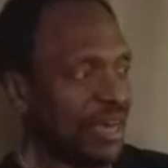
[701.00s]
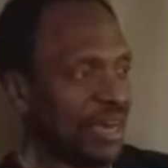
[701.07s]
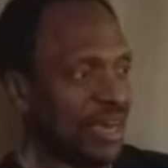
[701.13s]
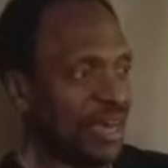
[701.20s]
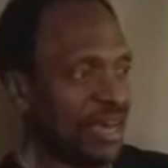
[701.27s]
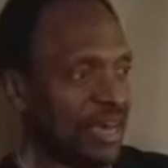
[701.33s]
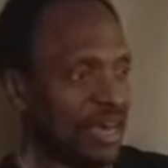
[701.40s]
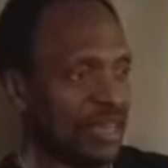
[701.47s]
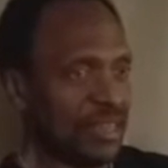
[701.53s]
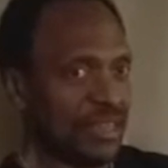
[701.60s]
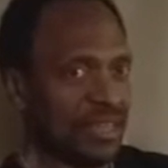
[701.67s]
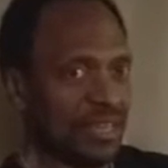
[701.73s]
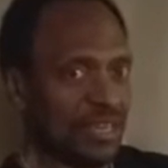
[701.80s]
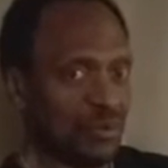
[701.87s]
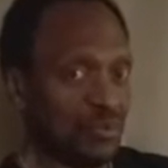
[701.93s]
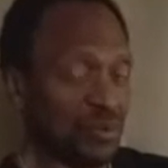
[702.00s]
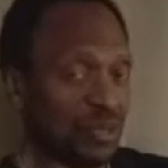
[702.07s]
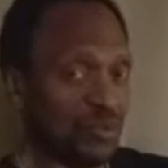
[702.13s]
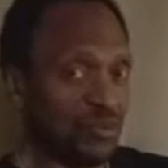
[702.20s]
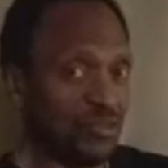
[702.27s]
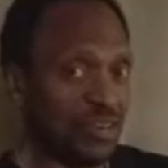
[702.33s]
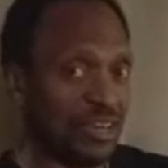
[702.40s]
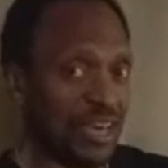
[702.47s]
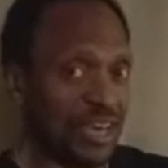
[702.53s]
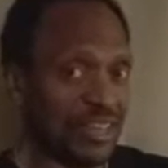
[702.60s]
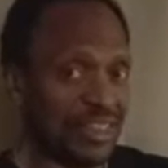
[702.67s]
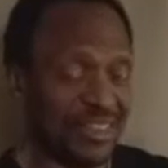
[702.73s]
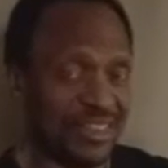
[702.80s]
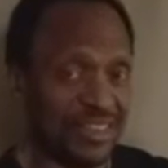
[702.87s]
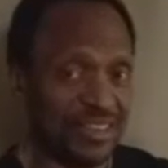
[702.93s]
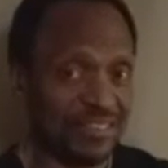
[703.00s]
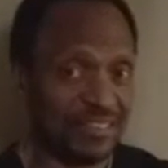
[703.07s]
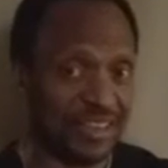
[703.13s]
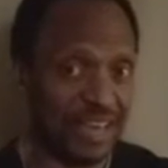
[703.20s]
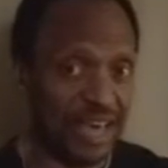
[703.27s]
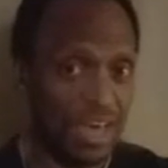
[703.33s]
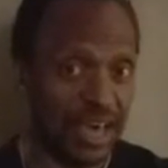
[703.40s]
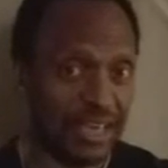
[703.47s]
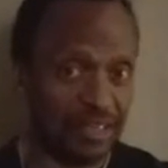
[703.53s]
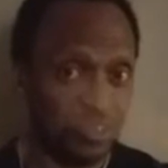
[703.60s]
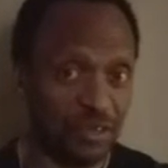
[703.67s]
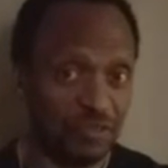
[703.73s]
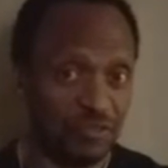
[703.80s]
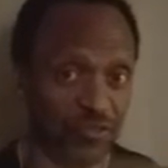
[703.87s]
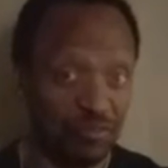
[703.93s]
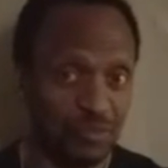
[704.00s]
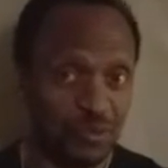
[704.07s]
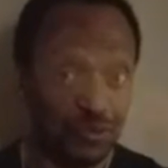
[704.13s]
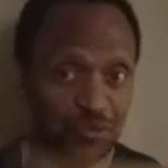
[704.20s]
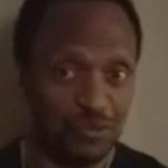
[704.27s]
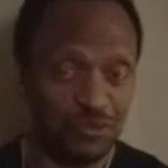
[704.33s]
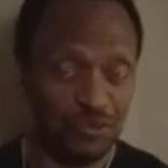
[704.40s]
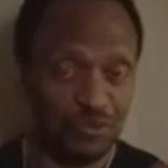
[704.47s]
And then it would create this kind of movement.